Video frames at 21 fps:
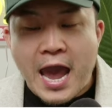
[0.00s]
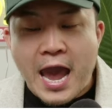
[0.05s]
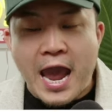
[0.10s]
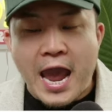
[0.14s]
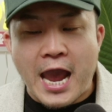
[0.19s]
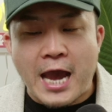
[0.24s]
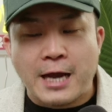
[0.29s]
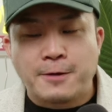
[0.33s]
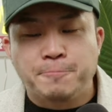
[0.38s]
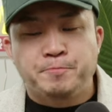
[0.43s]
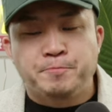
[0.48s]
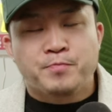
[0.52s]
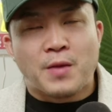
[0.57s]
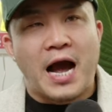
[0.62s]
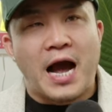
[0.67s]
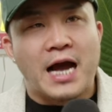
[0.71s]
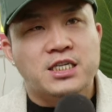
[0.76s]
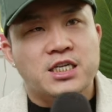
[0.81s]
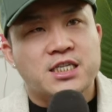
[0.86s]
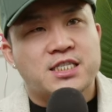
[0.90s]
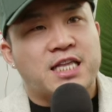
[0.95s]
And
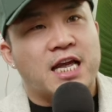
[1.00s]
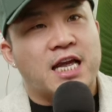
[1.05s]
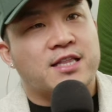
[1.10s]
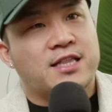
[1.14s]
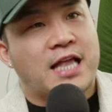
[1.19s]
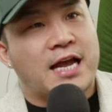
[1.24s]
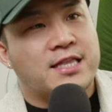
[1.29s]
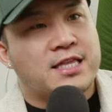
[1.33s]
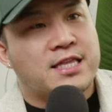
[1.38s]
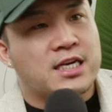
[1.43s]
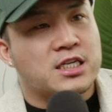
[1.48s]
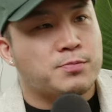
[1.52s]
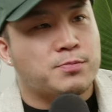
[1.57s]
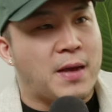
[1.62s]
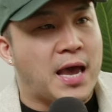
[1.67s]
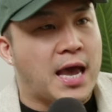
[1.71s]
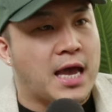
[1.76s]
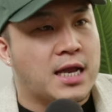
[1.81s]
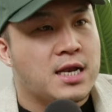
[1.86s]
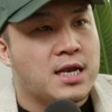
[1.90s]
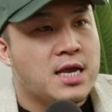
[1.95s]
I just think like this,
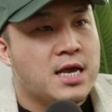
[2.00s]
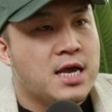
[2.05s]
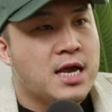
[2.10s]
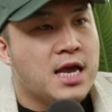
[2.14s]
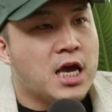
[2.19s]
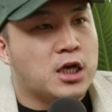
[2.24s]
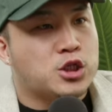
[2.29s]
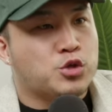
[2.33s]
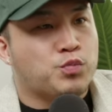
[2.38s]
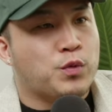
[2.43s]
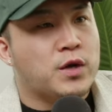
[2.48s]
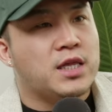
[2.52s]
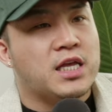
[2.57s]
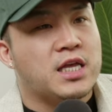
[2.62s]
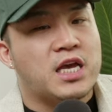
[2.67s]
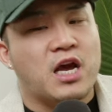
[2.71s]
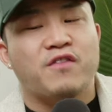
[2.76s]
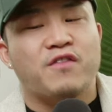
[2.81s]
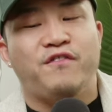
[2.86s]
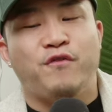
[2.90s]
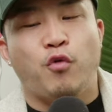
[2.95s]
man, it's really
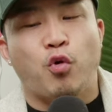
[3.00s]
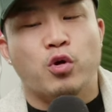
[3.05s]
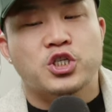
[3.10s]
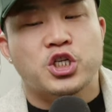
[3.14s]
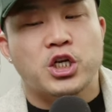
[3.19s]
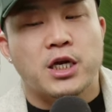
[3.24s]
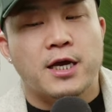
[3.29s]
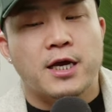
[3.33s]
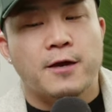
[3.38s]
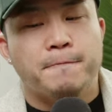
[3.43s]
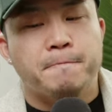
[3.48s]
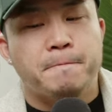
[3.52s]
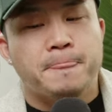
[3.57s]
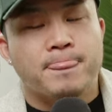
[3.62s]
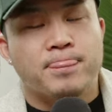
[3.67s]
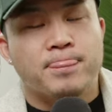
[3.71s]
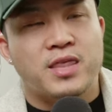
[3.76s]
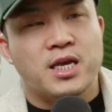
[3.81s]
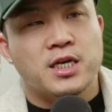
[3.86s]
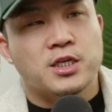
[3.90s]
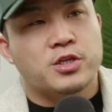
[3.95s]
unfortunate.
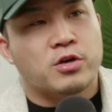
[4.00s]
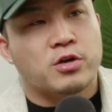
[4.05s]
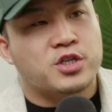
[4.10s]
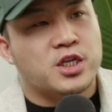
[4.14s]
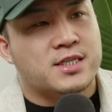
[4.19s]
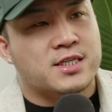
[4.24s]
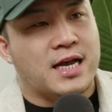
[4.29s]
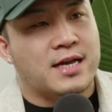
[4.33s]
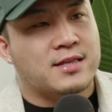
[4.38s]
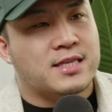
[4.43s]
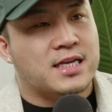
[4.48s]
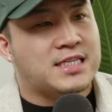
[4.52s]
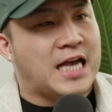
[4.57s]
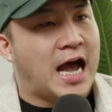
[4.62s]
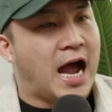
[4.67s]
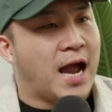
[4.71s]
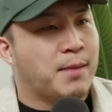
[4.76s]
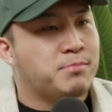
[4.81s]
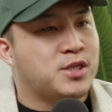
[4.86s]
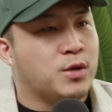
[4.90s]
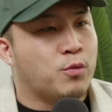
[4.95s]
These are just like the
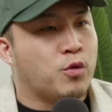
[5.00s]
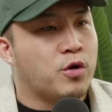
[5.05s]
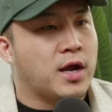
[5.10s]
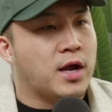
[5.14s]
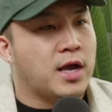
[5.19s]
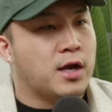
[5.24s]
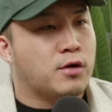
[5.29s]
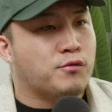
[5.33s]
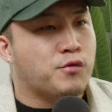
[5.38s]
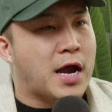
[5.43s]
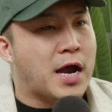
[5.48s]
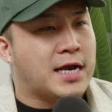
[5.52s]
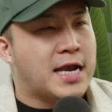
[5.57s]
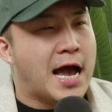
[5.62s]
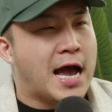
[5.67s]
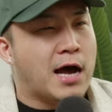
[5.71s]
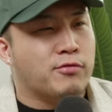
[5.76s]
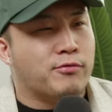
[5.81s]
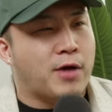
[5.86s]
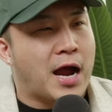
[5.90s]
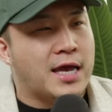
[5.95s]
times that we're in right
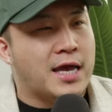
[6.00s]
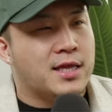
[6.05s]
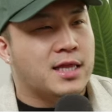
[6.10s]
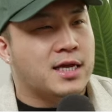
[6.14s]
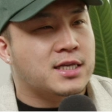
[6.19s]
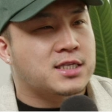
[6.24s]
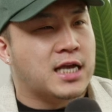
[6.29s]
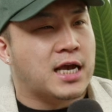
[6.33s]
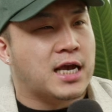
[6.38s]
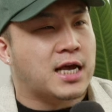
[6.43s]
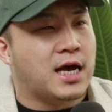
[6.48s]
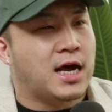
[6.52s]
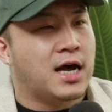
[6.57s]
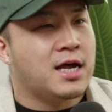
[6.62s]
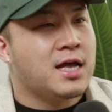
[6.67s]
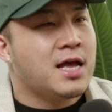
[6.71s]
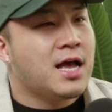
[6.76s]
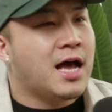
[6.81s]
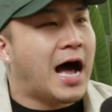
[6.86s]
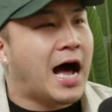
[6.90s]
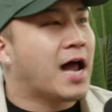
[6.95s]
now, right? It's like a,
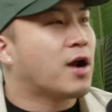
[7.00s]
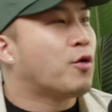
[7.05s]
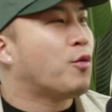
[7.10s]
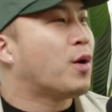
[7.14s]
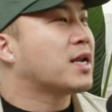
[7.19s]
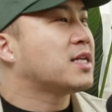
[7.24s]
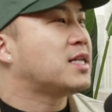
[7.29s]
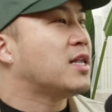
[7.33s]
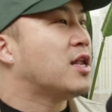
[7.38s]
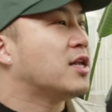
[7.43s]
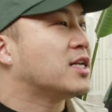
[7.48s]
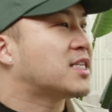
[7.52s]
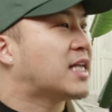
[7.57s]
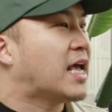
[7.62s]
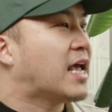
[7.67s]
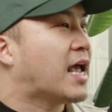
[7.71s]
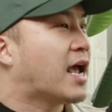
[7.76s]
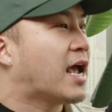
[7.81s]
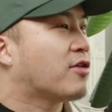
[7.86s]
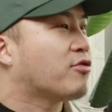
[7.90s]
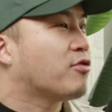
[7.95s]
I don't want to
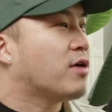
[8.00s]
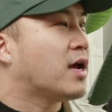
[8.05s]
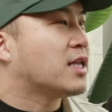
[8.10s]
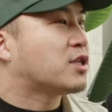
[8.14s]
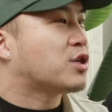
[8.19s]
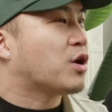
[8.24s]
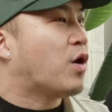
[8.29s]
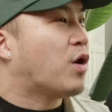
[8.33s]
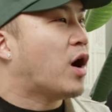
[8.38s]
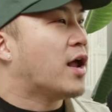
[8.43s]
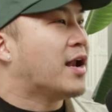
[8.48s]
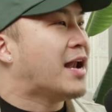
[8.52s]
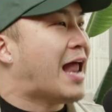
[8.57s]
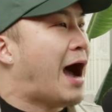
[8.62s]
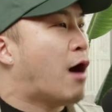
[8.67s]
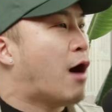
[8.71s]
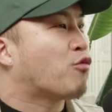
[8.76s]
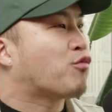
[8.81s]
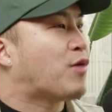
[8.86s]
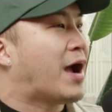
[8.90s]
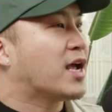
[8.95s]
say, Andrew, it's an
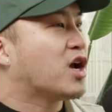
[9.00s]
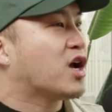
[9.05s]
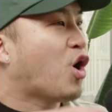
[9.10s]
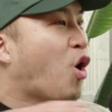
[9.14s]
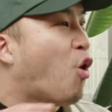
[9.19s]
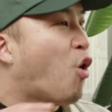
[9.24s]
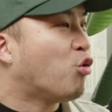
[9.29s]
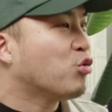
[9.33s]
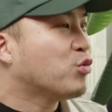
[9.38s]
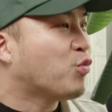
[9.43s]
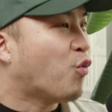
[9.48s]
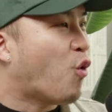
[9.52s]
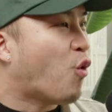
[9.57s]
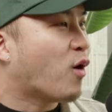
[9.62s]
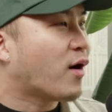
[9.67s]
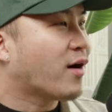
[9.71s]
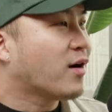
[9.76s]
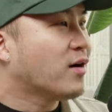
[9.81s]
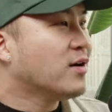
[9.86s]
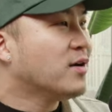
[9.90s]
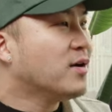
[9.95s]
outright Cold
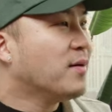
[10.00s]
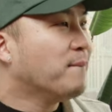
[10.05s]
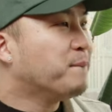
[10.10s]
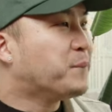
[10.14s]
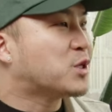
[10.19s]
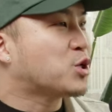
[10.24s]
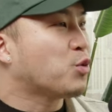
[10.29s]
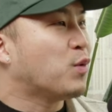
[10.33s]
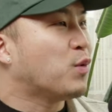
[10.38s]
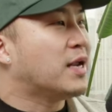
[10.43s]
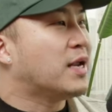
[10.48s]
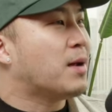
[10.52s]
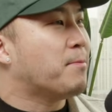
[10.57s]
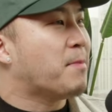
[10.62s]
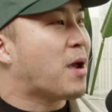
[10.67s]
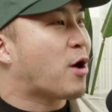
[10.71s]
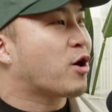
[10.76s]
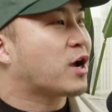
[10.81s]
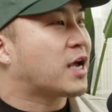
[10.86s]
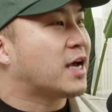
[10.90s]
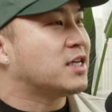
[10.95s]
War between
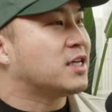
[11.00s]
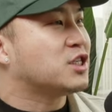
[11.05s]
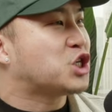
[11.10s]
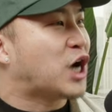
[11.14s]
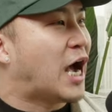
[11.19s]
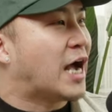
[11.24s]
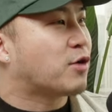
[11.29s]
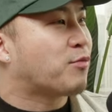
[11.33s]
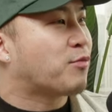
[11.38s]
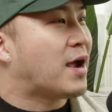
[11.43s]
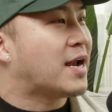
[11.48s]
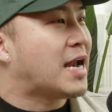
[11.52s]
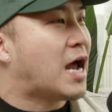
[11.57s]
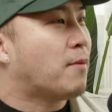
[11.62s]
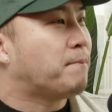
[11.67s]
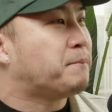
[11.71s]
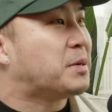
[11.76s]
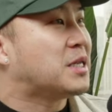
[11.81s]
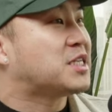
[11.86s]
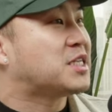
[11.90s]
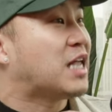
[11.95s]
America and China right now,
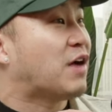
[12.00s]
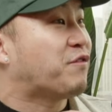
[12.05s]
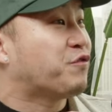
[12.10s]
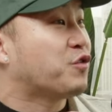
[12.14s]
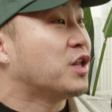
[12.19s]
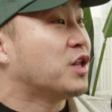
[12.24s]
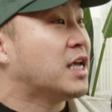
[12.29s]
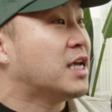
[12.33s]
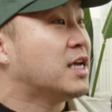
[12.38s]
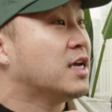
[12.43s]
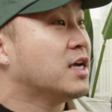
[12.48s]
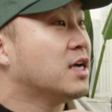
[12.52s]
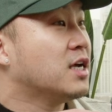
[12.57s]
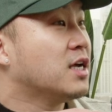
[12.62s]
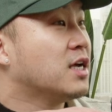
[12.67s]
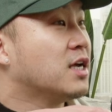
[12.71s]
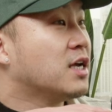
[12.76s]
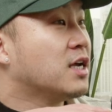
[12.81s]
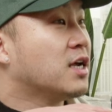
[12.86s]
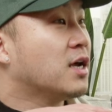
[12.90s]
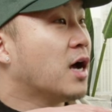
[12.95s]
but it's definitely
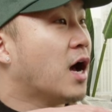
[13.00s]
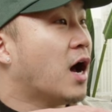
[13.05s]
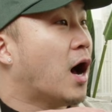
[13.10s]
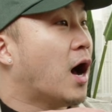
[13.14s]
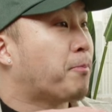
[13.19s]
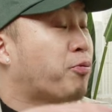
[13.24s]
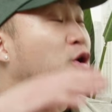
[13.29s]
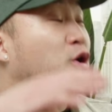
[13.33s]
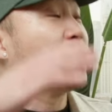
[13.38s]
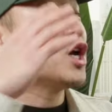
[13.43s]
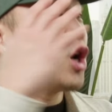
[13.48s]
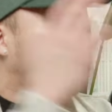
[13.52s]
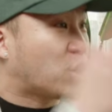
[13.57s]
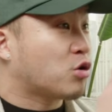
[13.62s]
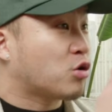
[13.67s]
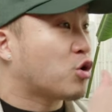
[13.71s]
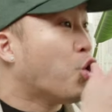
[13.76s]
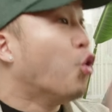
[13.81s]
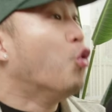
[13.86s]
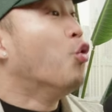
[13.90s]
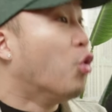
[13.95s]
a pretty
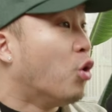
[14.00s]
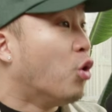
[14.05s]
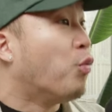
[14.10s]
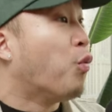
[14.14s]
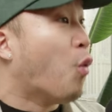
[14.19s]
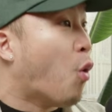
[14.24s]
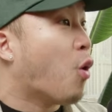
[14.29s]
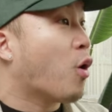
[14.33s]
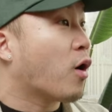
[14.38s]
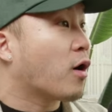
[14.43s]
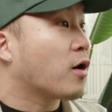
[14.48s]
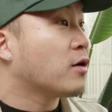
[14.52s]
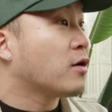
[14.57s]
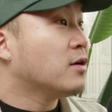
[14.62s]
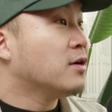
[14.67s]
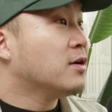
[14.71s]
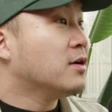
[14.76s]
cool war.